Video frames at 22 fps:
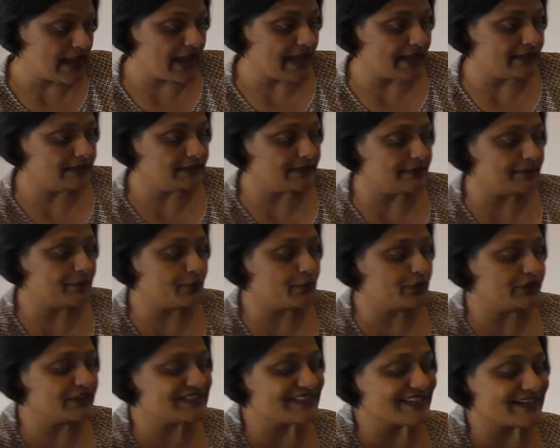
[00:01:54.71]
and they
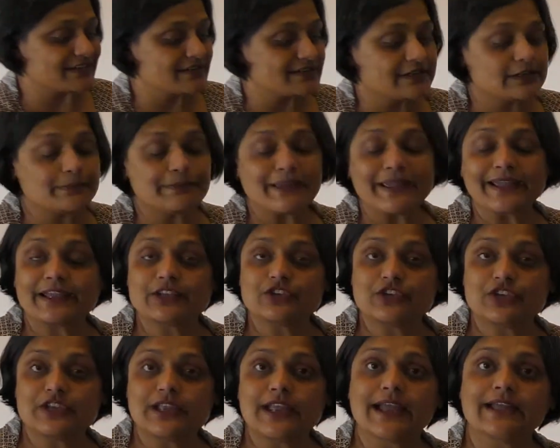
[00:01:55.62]
put secondary
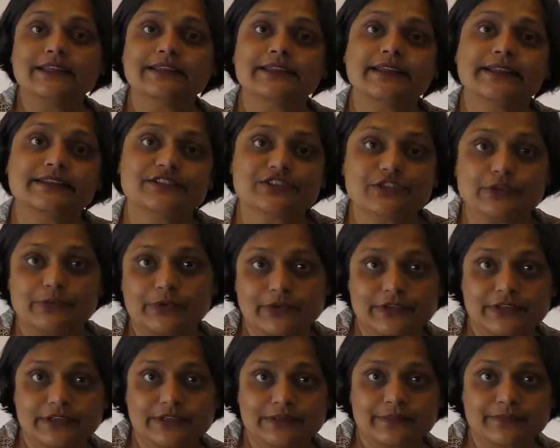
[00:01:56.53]
packaging and they
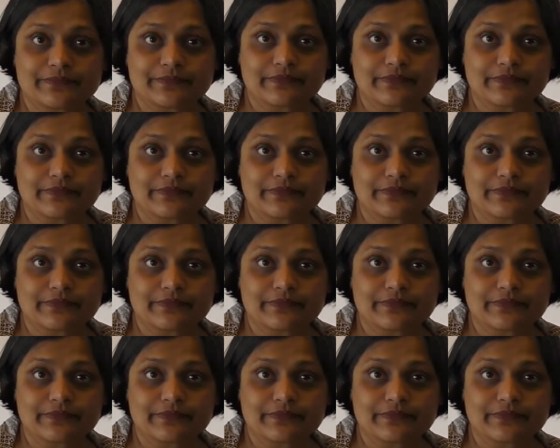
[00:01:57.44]
distribute it.